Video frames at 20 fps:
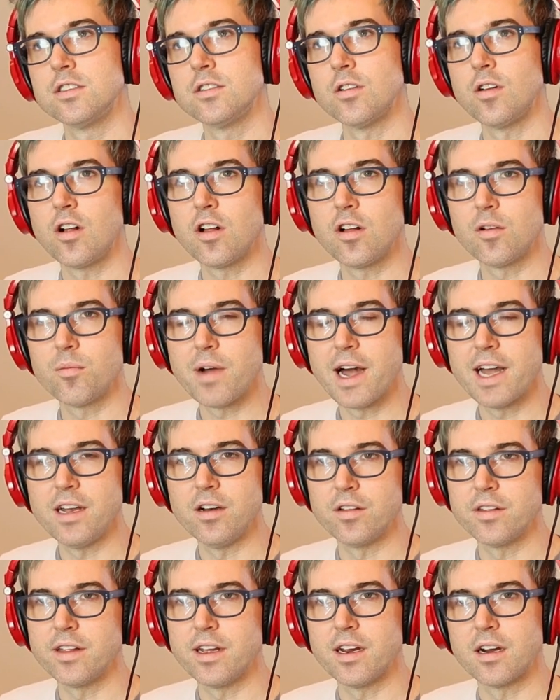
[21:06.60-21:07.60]
So all
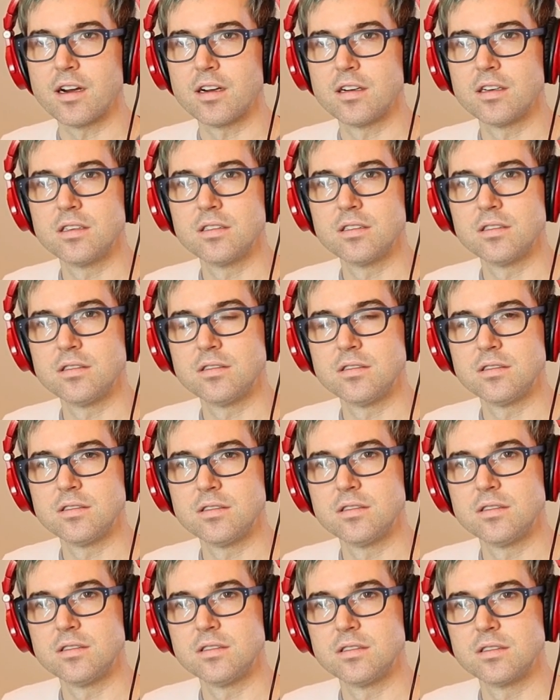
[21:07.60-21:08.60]
minor there,
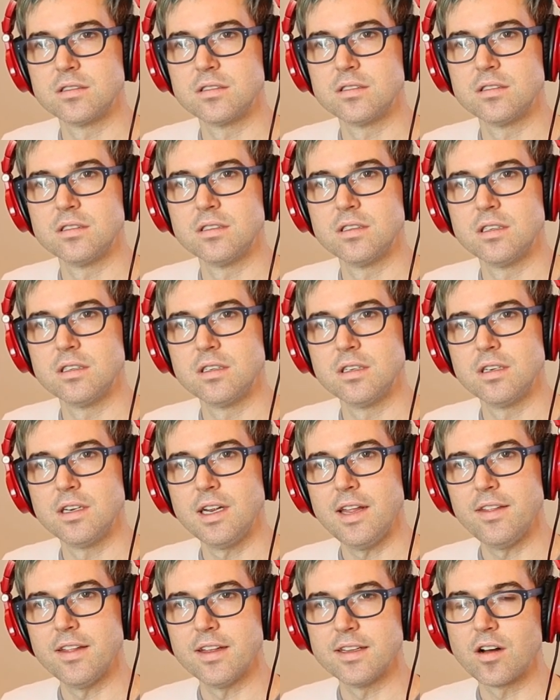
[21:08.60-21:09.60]

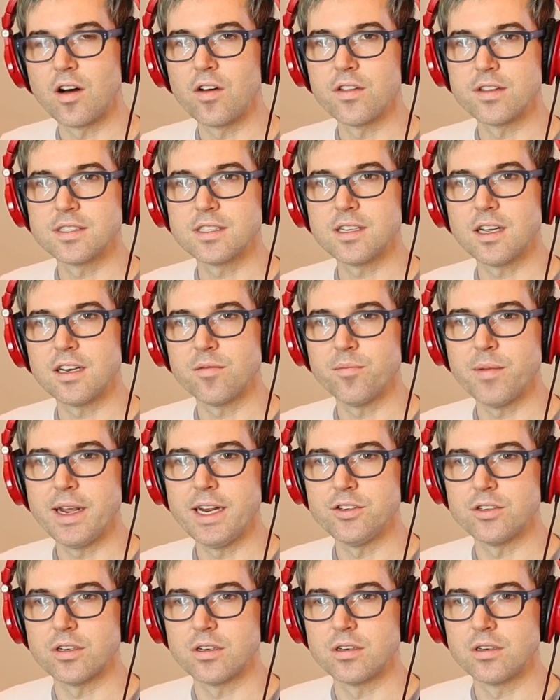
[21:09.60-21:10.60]
and then all of a sudden
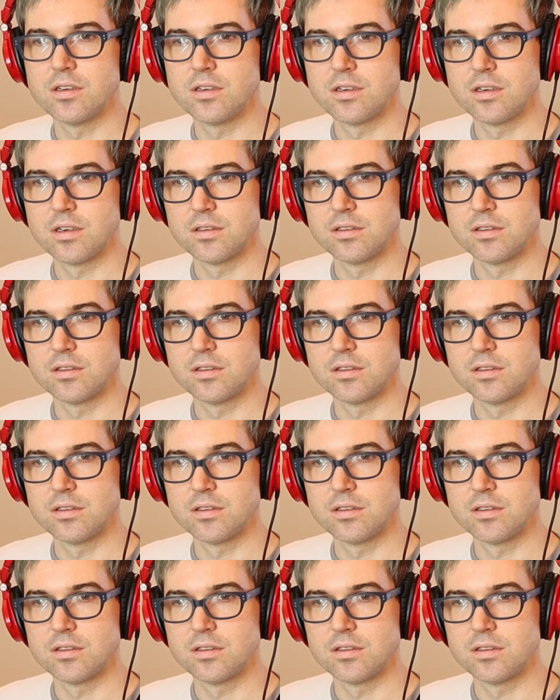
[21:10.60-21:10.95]
major,